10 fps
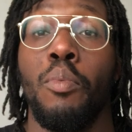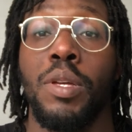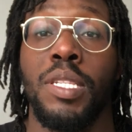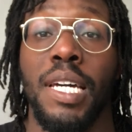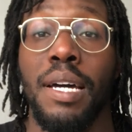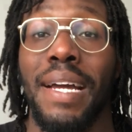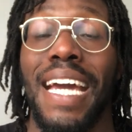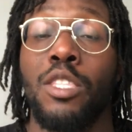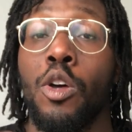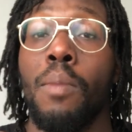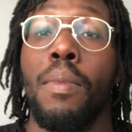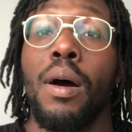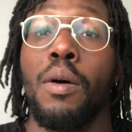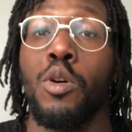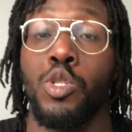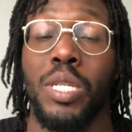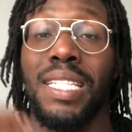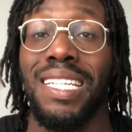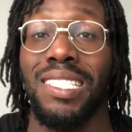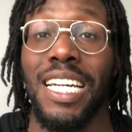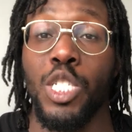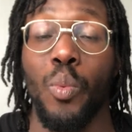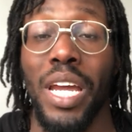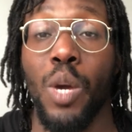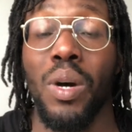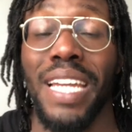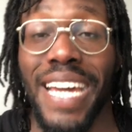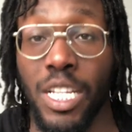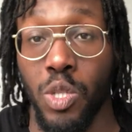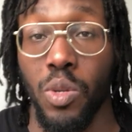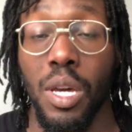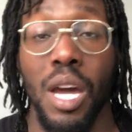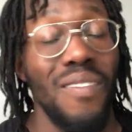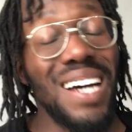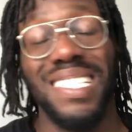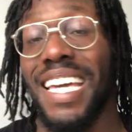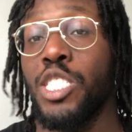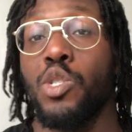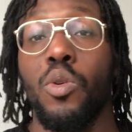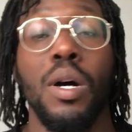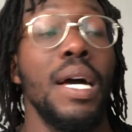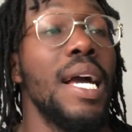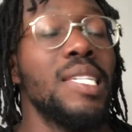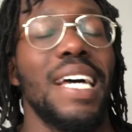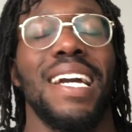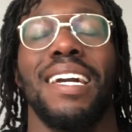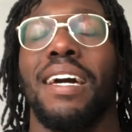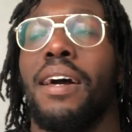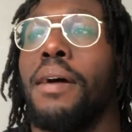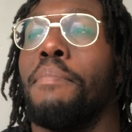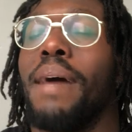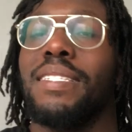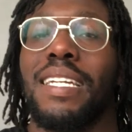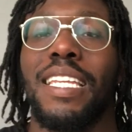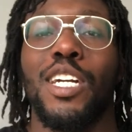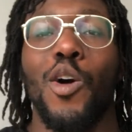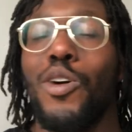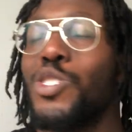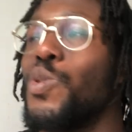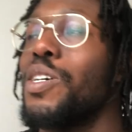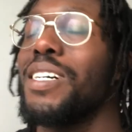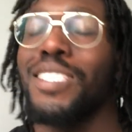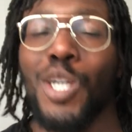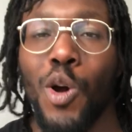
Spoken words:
it's gonna get them to their destination where they want to get to. But that schedule is like basically going to a